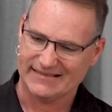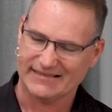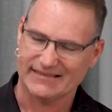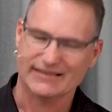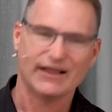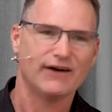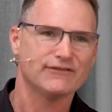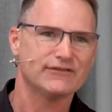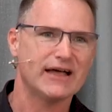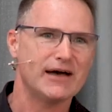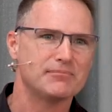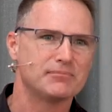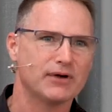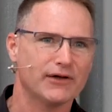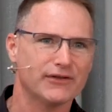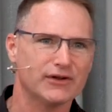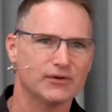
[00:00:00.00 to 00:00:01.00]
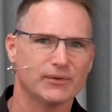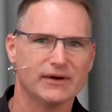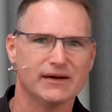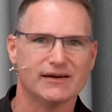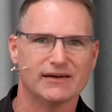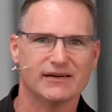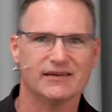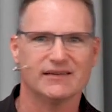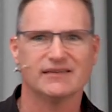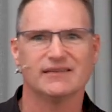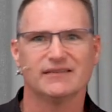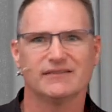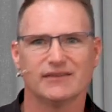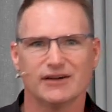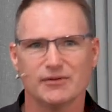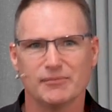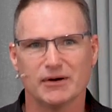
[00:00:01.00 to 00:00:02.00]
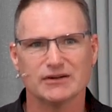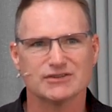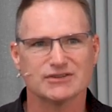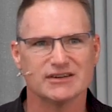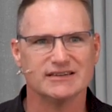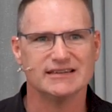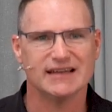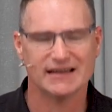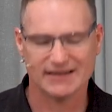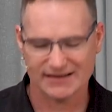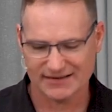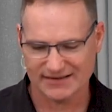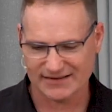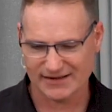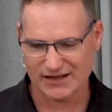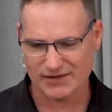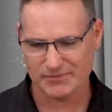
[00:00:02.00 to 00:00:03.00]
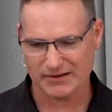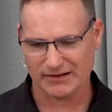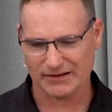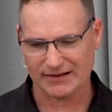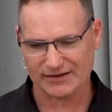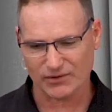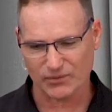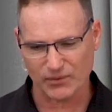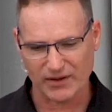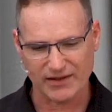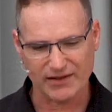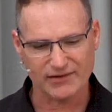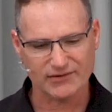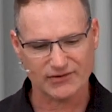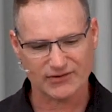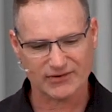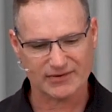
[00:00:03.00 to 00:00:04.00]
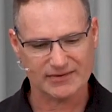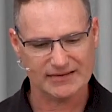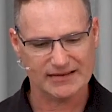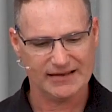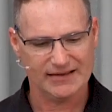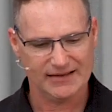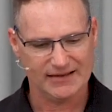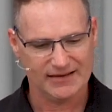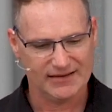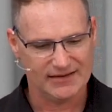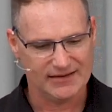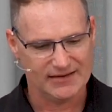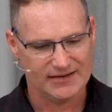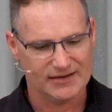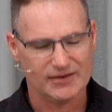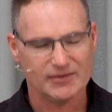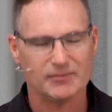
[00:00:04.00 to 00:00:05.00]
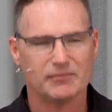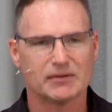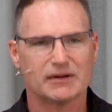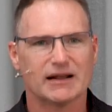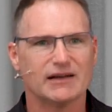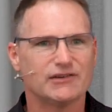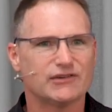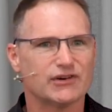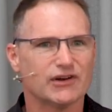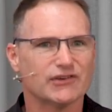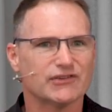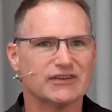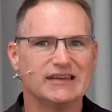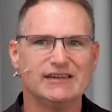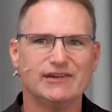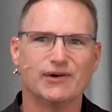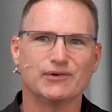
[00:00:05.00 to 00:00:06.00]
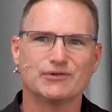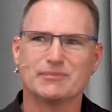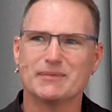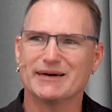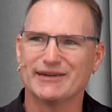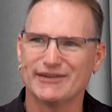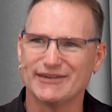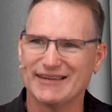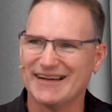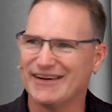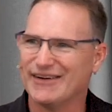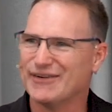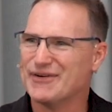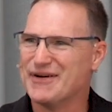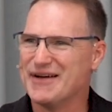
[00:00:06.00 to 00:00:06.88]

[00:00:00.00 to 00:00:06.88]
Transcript: Love that brother. We are very much indebted to him in a lot of ways, but I trust he knows better now.